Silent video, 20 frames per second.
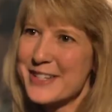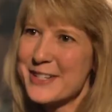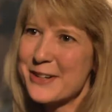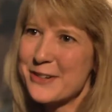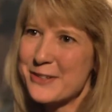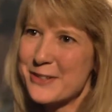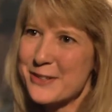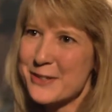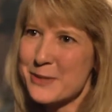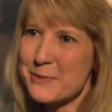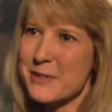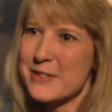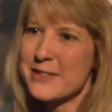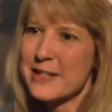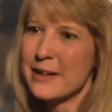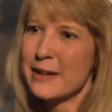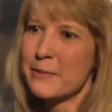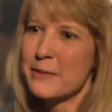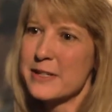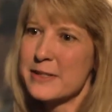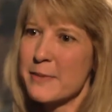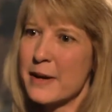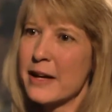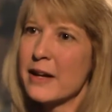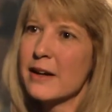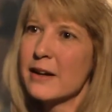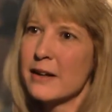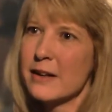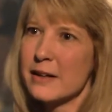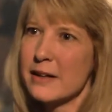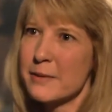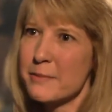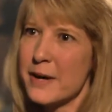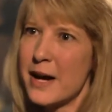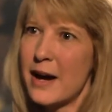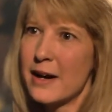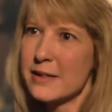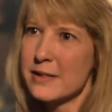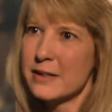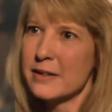Children's Museum is making an
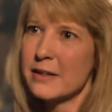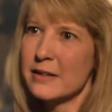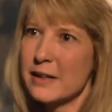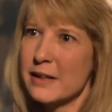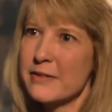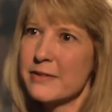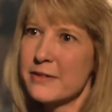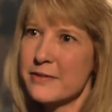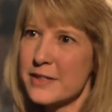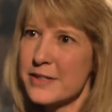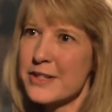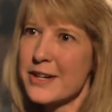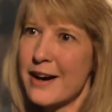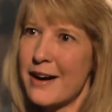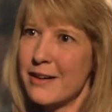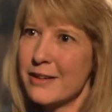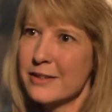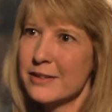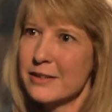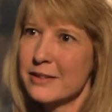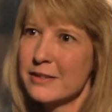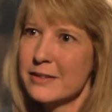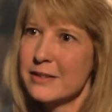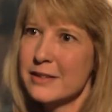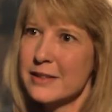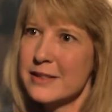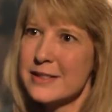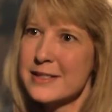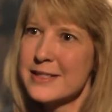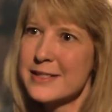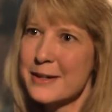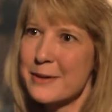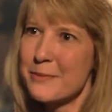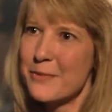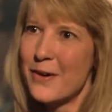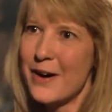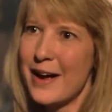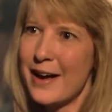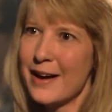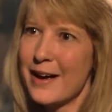impact in the life of a child in
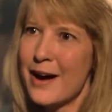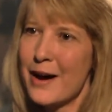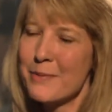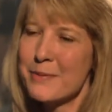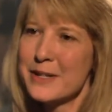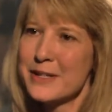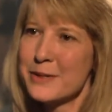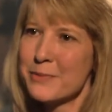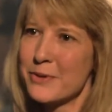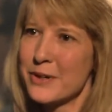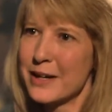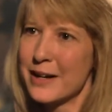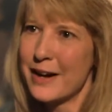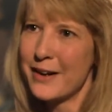some way, helping to bring